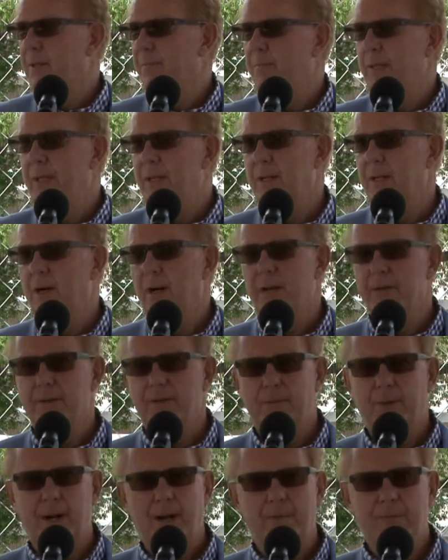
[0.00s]
to be on the
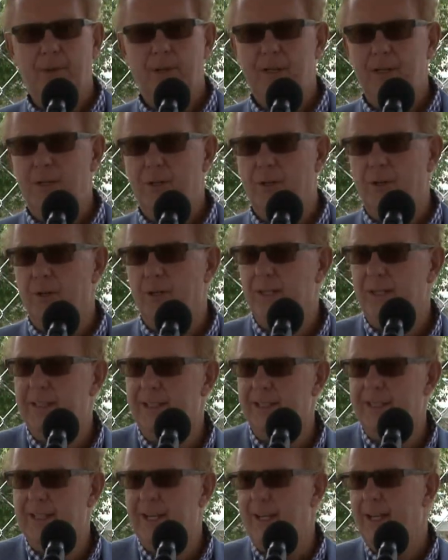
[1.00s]
property during
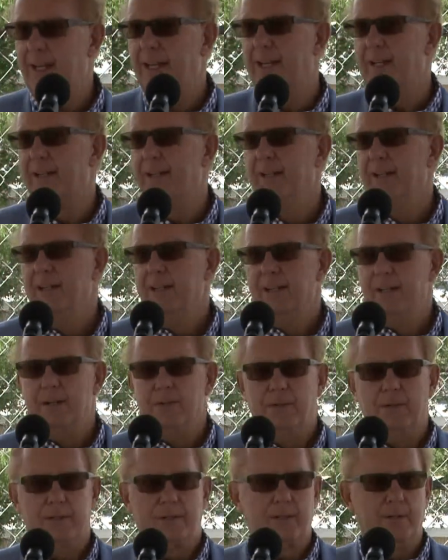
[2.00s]
the day
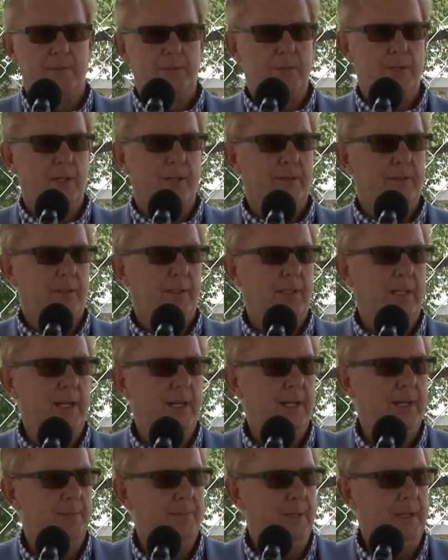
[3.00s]
with some shelter
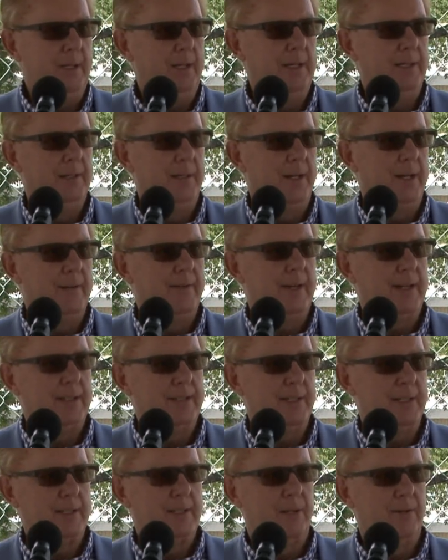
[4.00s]
canopy, and they'll have
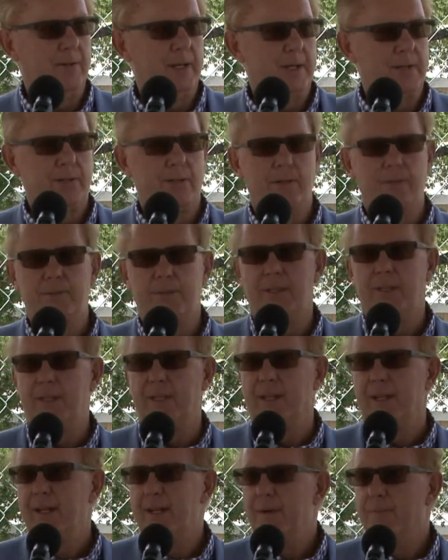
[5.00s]
access to restrooms. And
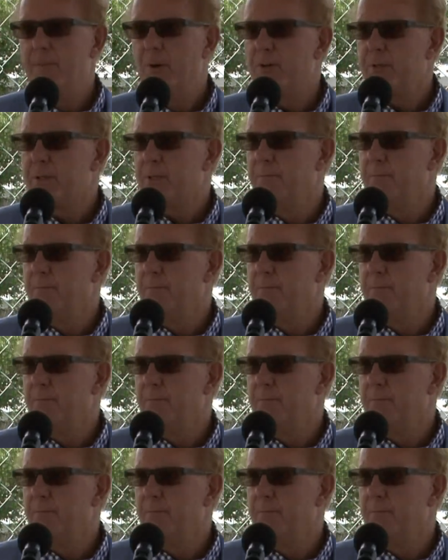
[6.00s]
the most